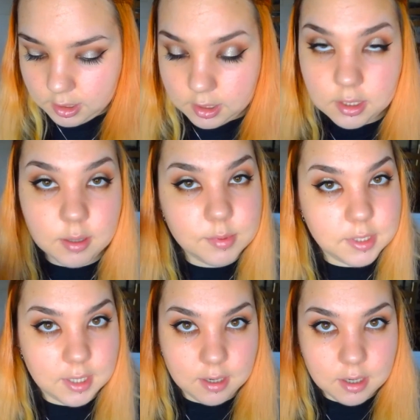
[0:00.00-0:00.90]
It comes
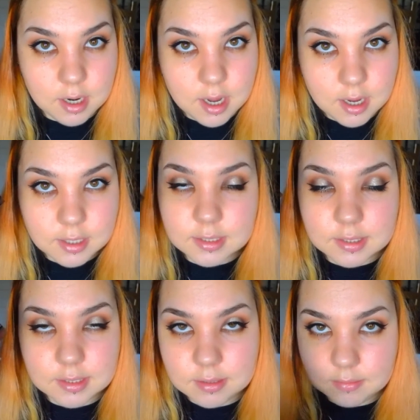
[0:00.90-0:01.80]
in a
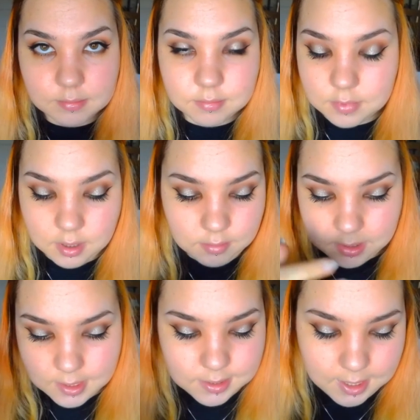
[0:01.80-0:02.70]
glass
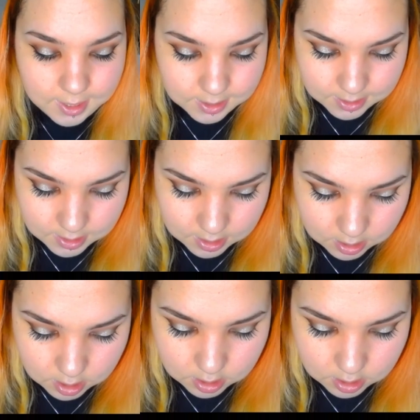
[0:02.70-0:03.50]
container.